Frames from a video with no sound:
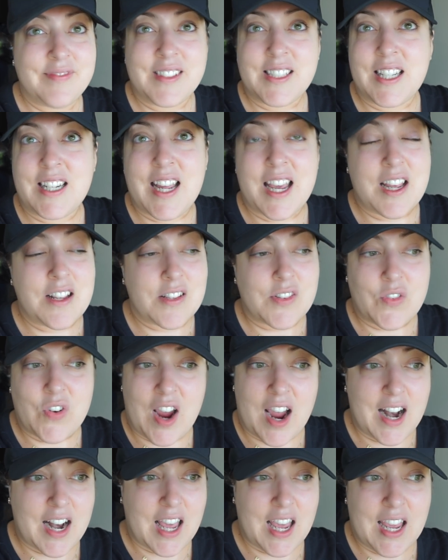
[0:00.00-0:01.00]
Today is
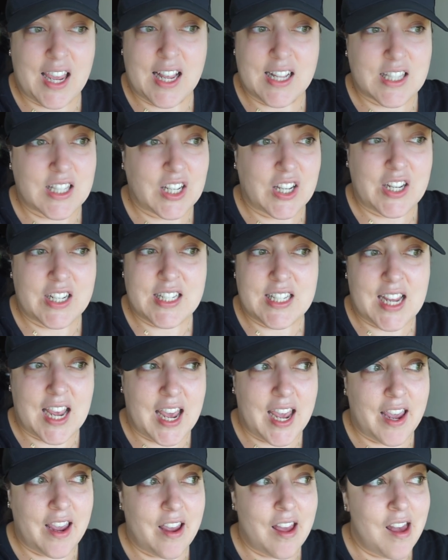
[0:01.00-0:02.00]
Friday. It's a good
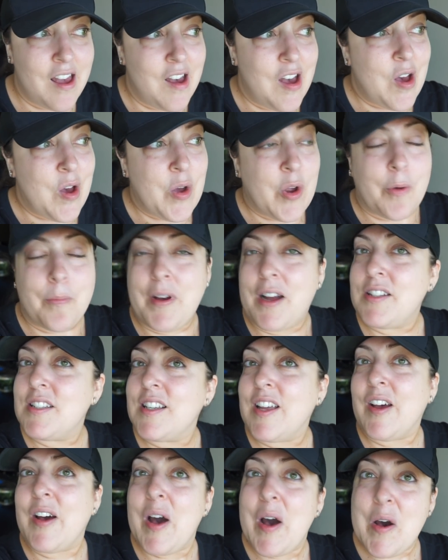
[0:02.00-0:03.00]
day. About to
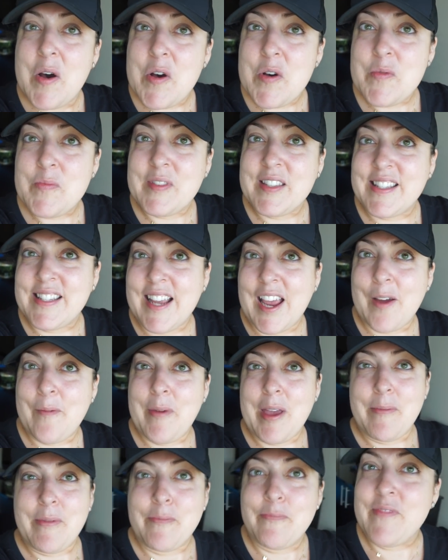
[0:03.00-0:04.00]
go home, see our
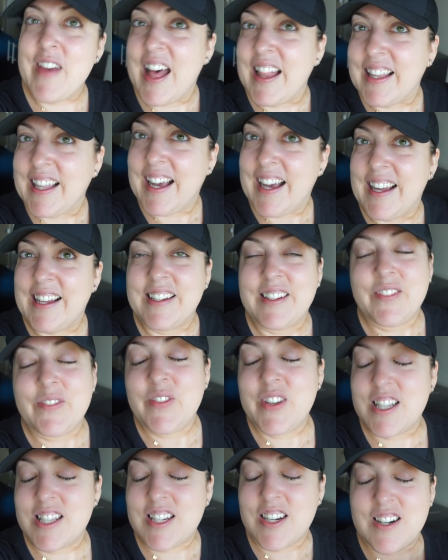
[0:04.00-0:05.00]
baby Bella. I
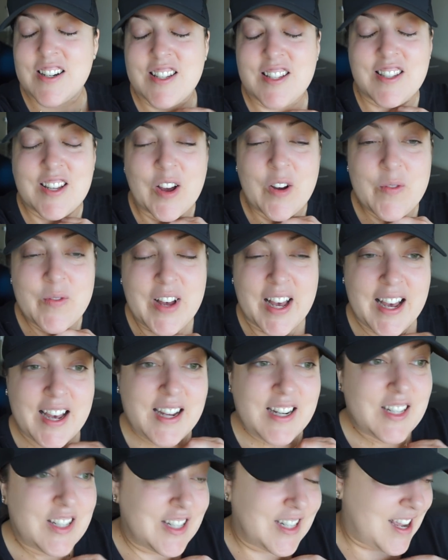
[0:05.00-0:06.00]
miss her so
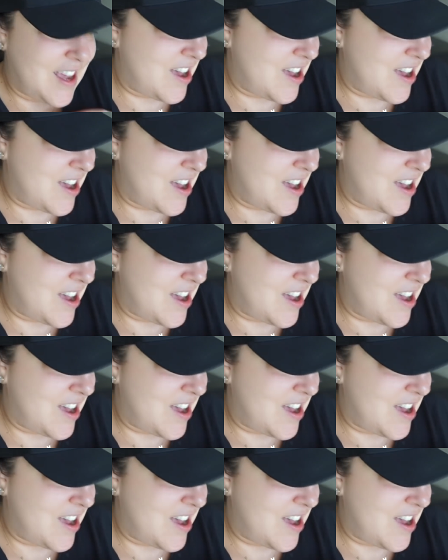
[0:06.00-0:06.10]
much.